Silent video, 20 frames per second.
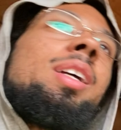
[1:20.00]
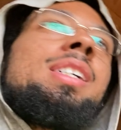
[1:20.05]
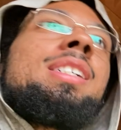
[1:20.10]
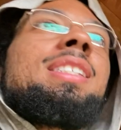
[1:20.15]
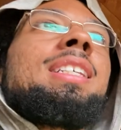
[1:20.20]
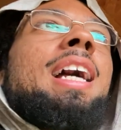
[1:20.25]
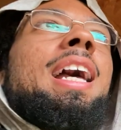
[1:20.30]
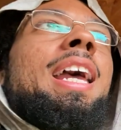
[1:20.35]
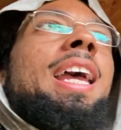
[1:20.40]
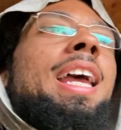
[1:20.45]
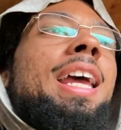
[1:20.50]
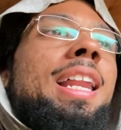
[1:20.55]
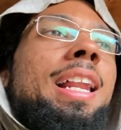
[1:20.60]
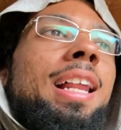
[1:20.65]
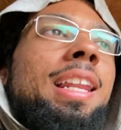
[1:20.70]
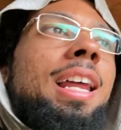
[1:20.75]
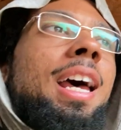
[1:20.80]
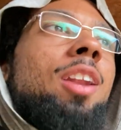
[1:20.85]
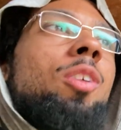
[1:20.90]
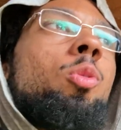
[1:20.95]
cause I had a
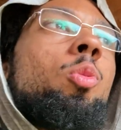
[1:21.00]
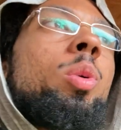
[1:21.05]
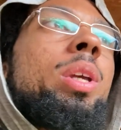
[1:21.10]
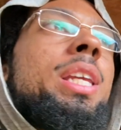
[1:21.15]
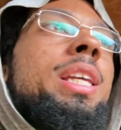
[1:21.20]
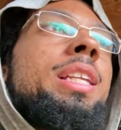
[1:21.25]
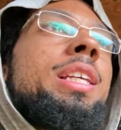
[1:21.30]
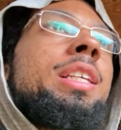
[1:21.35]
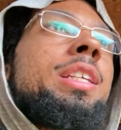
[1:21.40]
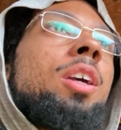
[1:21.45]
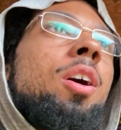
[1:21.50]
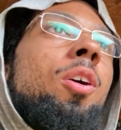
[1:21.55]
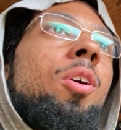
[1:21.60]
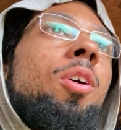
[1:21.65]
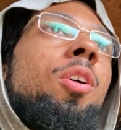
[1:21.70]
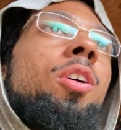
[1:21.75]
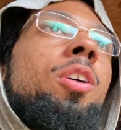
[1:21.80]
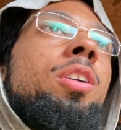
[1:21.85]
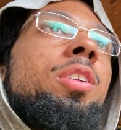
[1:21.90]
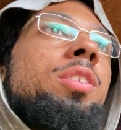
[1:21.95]
lot of weedy
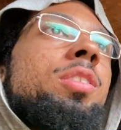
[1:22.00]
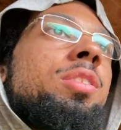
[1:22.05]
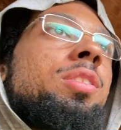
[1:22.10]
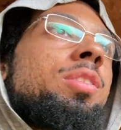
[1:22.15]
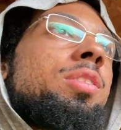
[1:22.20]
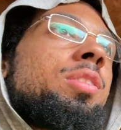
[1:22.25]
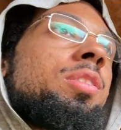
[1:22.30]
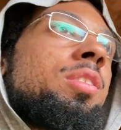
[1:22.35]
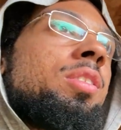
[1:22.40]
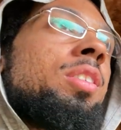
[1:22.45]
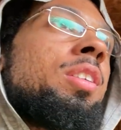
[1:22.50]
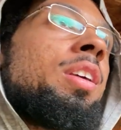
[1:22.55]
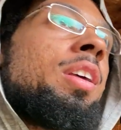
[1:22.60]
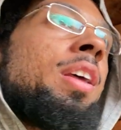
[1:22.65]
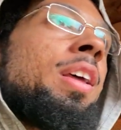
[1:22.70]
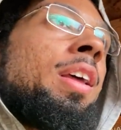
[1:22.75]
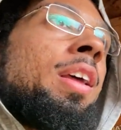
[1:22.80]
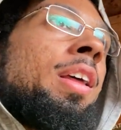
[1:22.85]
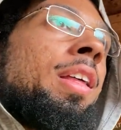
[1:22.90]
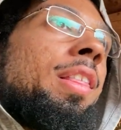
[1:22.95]
yards,
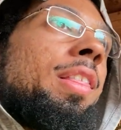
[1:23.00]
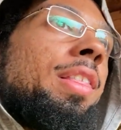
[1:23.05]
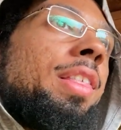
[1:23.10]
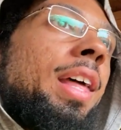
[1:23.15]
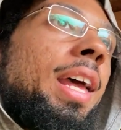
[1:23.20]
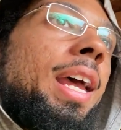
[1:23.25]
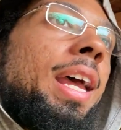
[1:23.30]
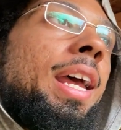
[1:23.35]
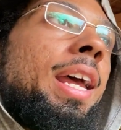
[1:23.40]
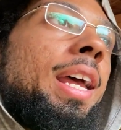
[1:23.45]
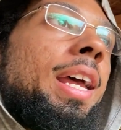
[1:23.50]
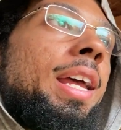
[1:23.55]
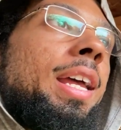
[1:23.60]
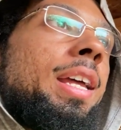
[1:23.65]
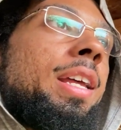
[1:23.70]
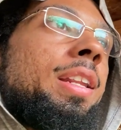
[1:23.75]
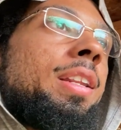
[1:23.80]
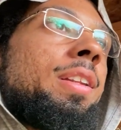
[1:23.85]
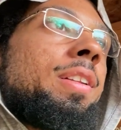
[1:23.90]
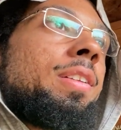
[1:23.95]

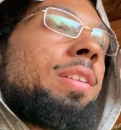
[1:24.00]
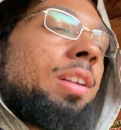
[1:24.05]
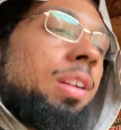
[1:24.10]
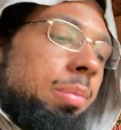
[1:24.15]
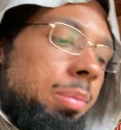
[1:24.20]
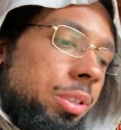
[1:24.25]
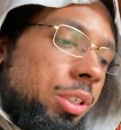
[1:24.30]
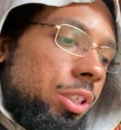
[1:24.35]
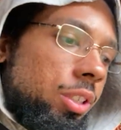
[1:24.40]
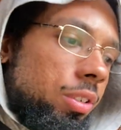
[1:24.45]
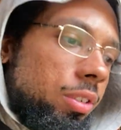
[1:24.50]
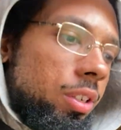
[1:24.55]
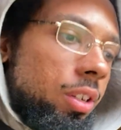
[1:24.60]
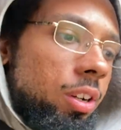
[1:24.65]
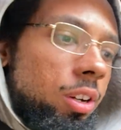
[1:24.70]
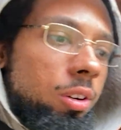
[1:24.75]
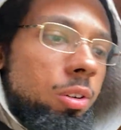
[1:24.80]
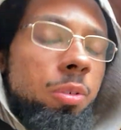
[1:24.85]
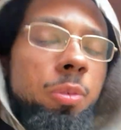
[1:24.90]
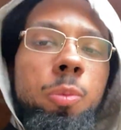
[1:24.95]
that I'm gonna show
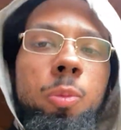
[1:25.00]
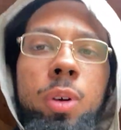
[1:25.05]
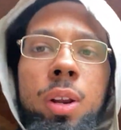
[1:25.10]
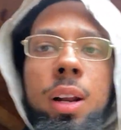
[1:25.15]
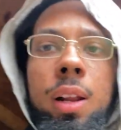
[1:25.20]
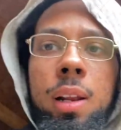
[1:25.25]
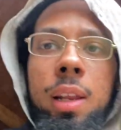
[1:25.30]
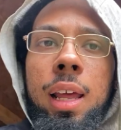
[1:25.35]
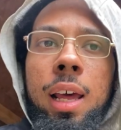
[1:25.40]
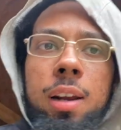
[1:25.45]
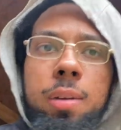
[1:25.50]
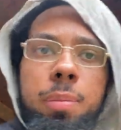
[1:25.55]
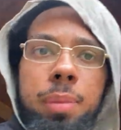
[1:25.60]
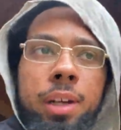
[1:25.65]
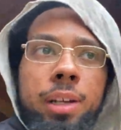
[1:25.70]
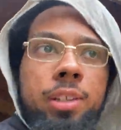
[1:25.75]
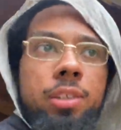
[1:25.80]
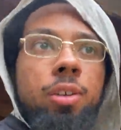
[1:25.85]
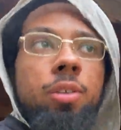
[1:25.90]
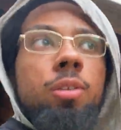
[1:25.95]
y'all what a lot of
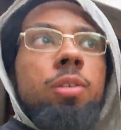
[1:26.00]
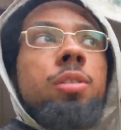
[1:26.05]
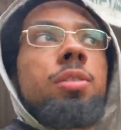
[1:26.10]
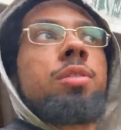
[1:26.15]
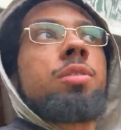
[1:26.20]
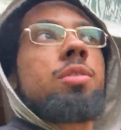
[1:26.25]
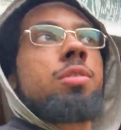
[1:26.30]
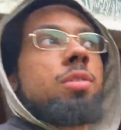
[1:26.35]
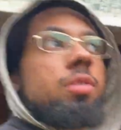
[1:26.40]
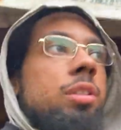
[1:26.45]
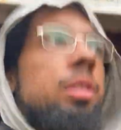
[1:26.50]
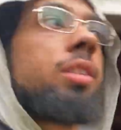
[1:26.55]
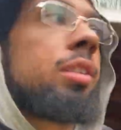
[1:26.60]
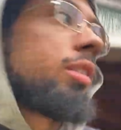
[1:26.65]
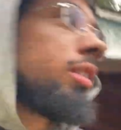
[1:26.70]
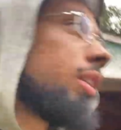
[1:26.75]
my yards look